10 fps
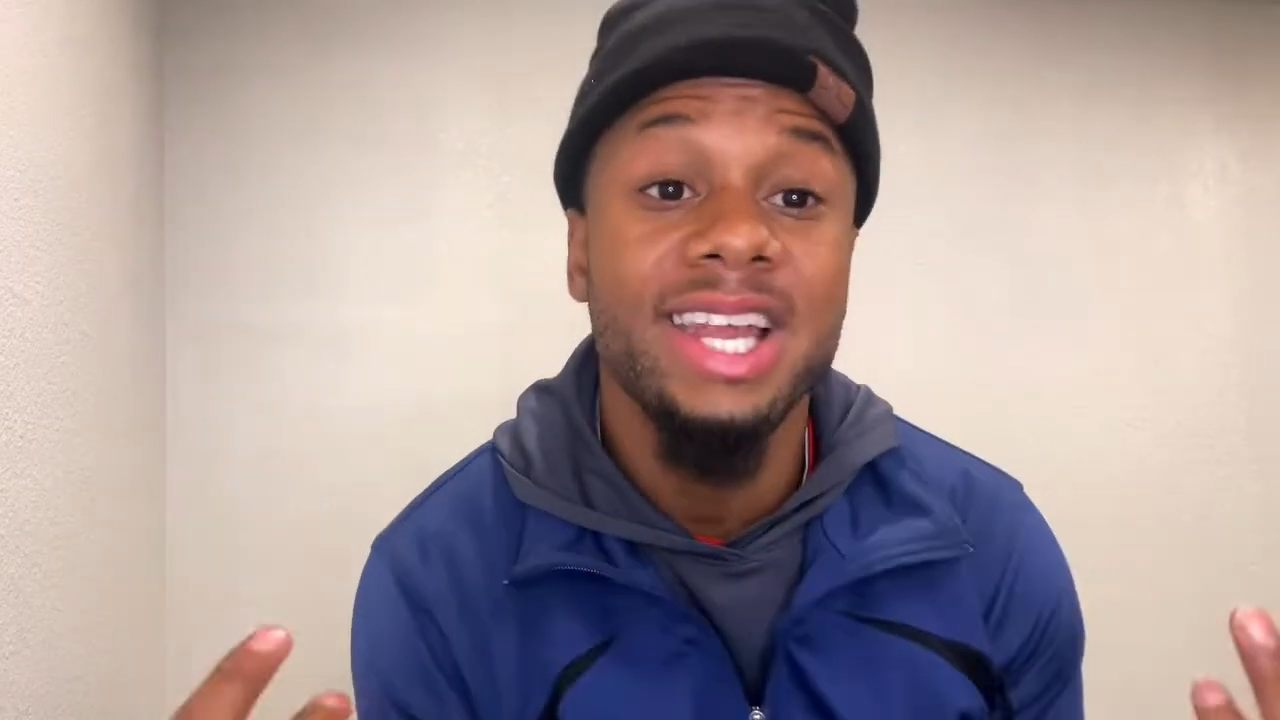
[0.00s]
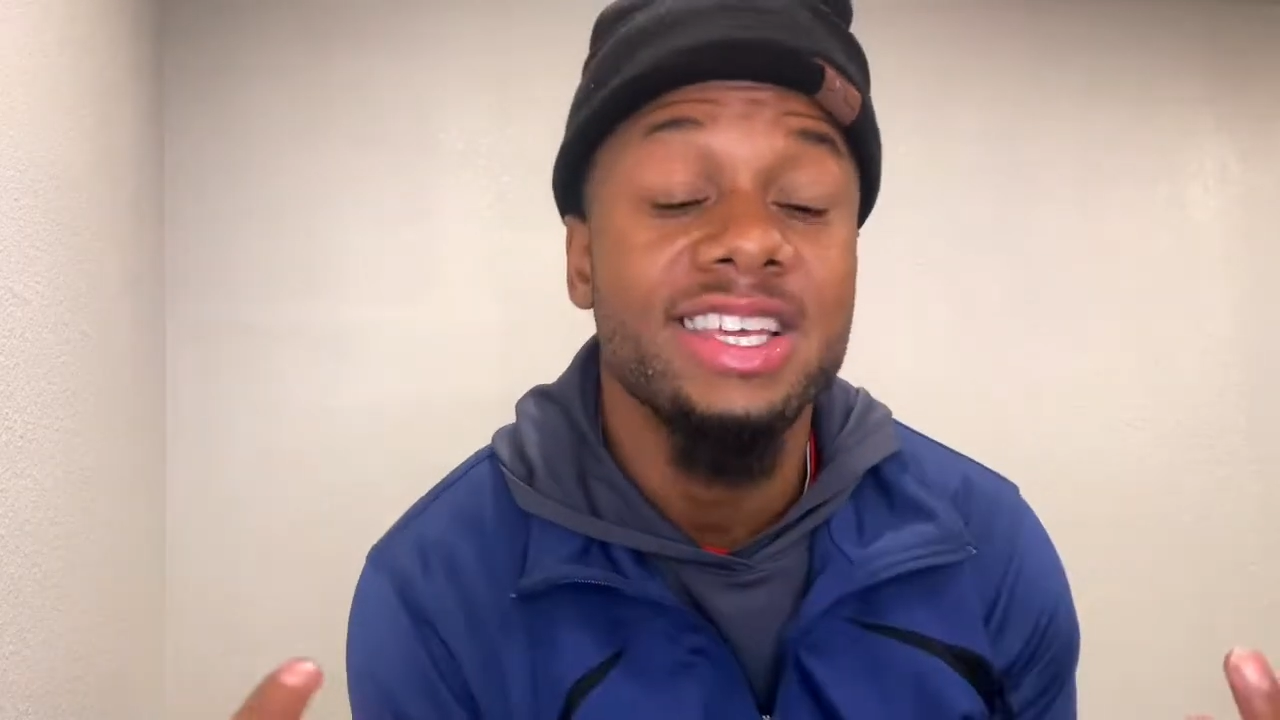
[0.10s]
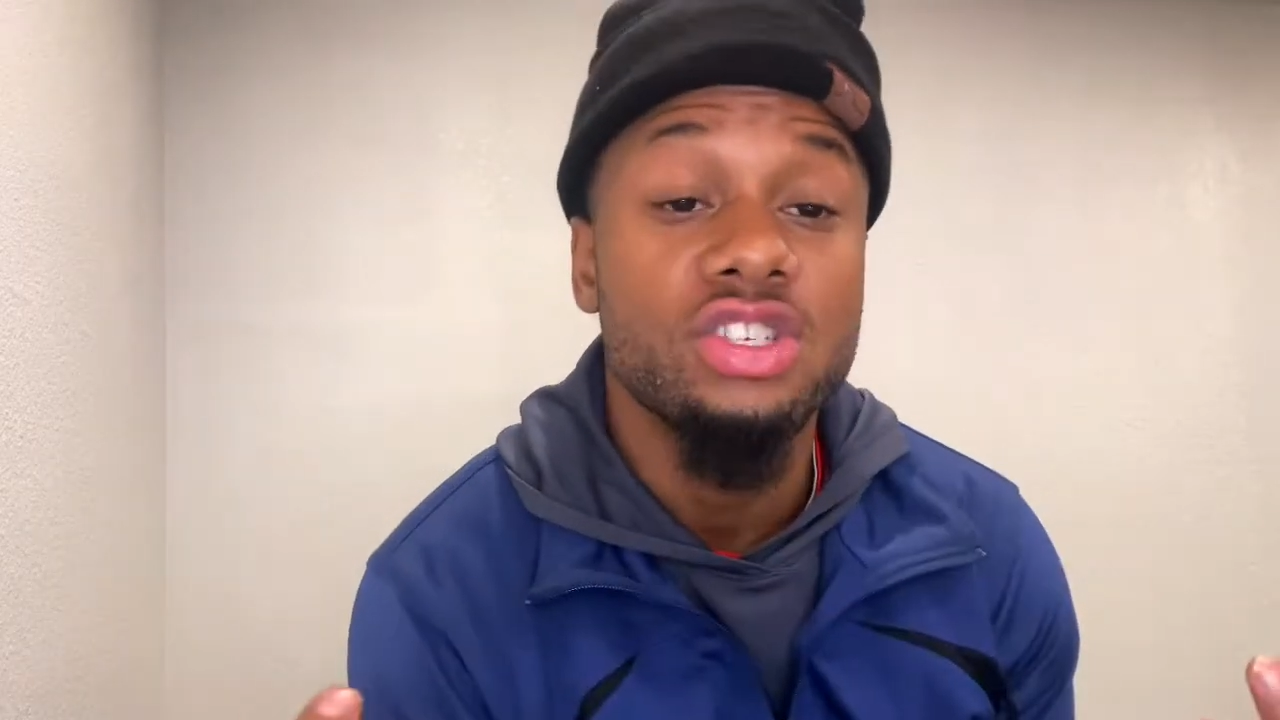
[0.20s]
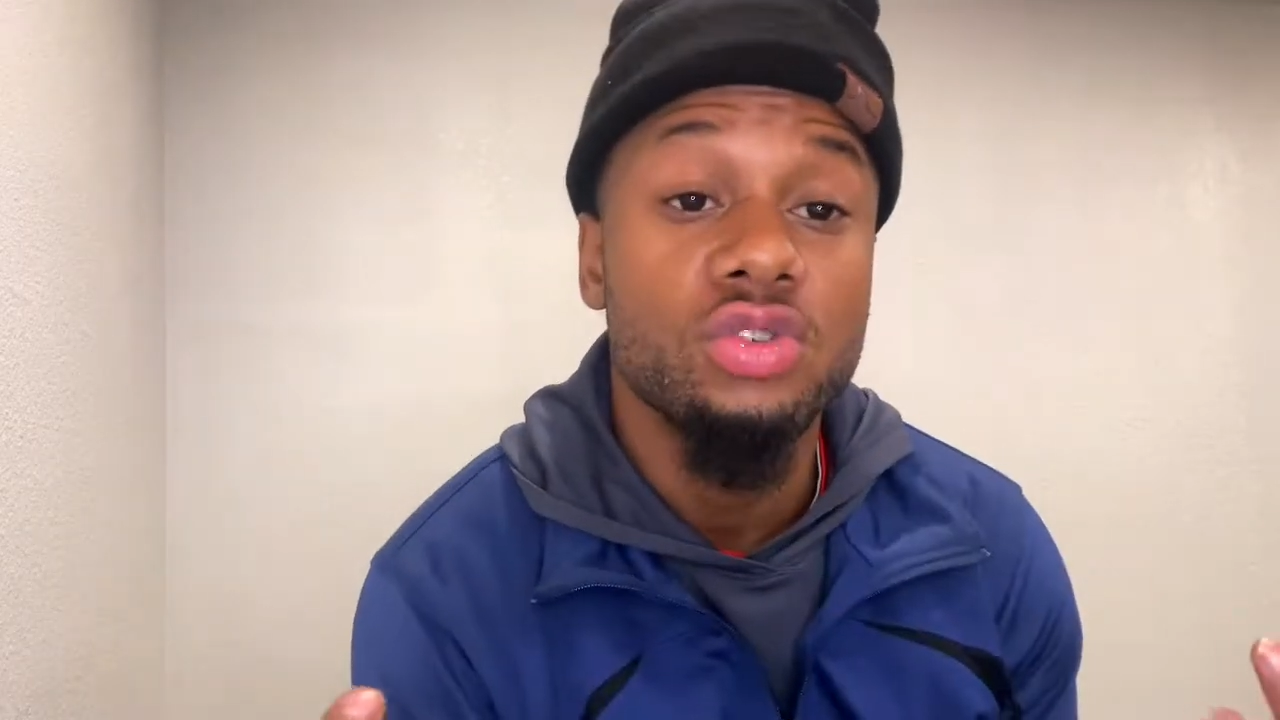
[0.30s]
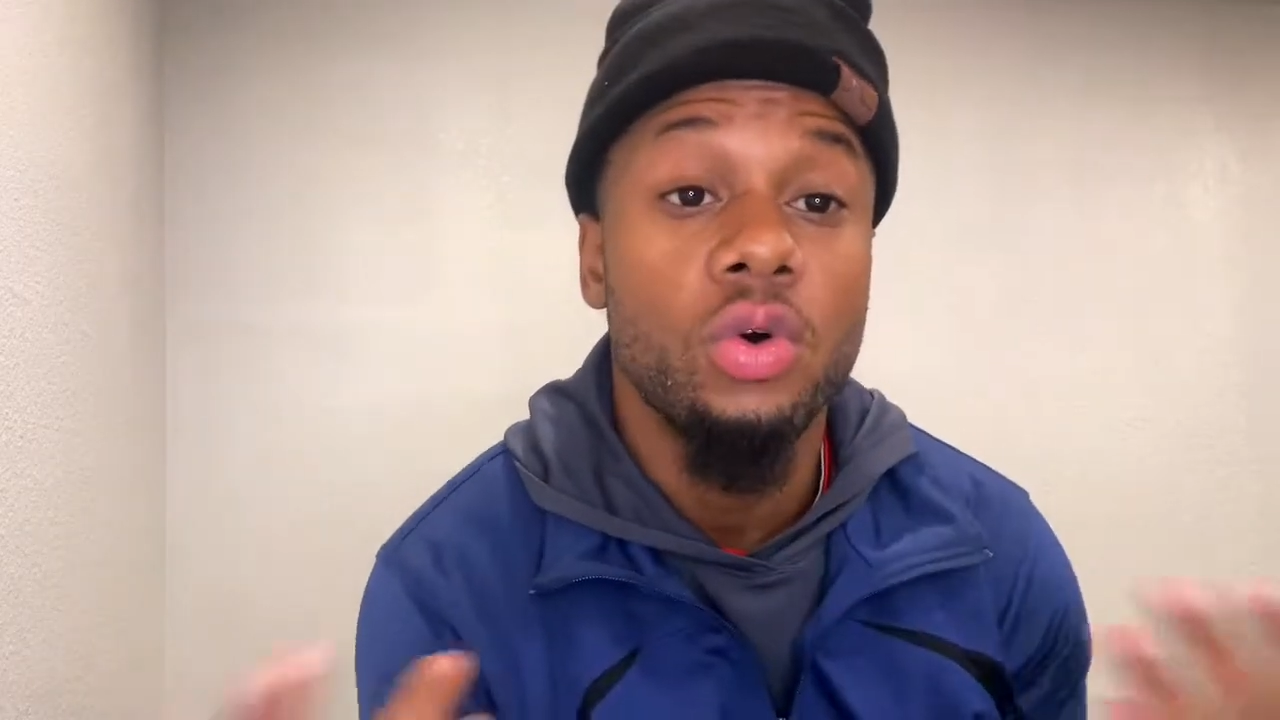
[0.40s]

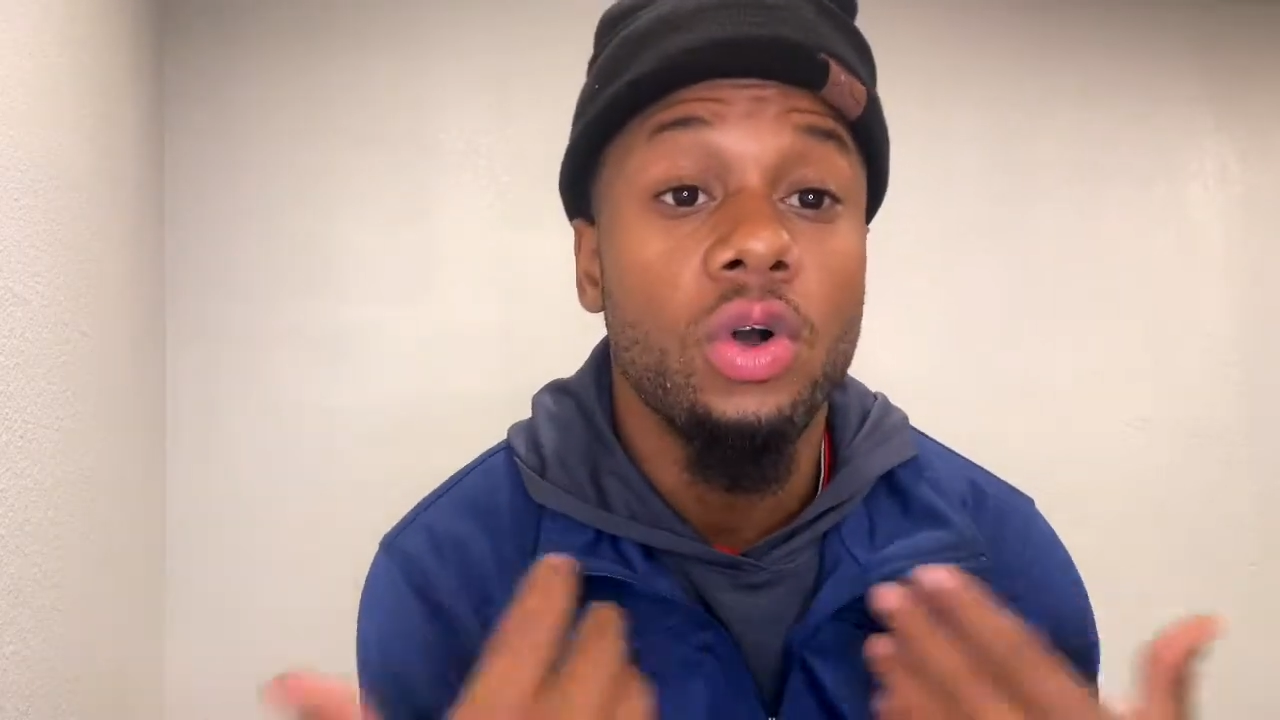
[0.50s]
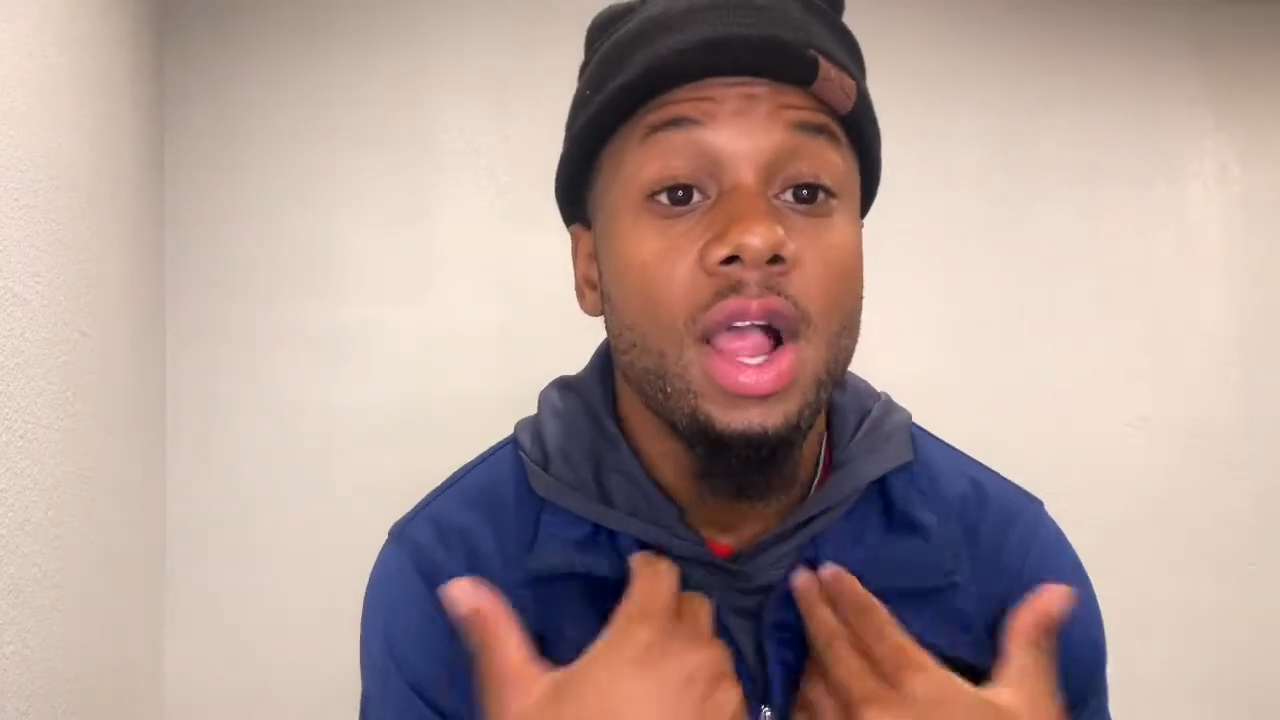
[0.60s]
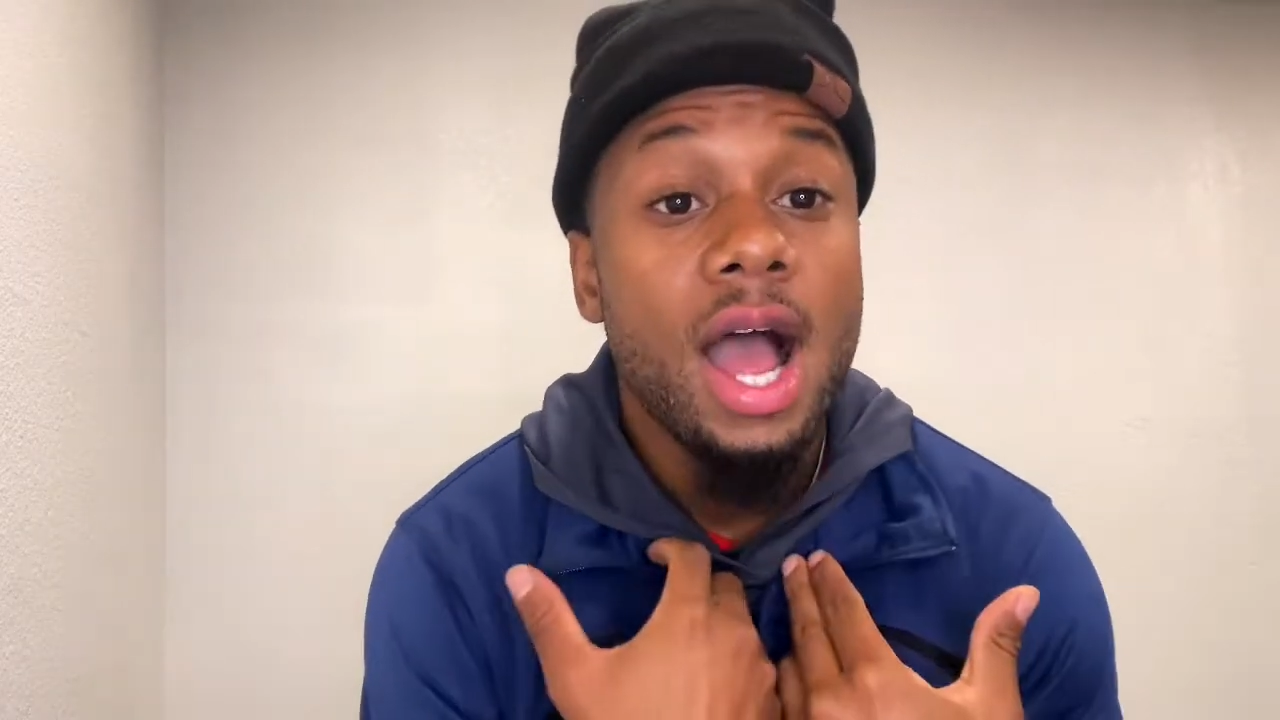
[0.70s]
and soul.